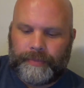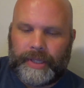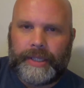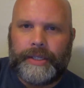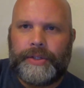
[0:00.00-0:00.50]

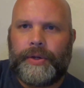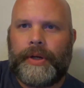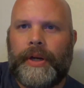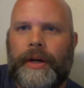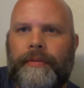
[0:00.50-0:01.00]
And then to turn
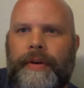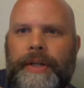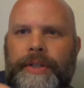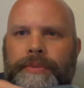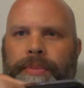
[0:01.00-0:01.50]
it off, I
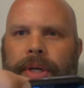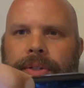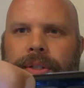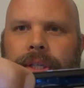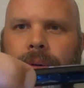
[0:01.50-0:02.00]
just
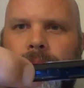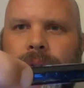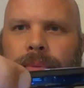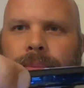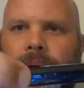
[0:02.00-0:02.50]
press the
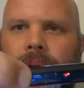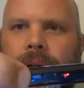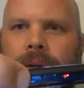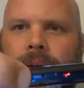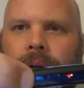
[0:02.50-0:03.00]
original
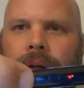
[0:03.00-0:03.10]
button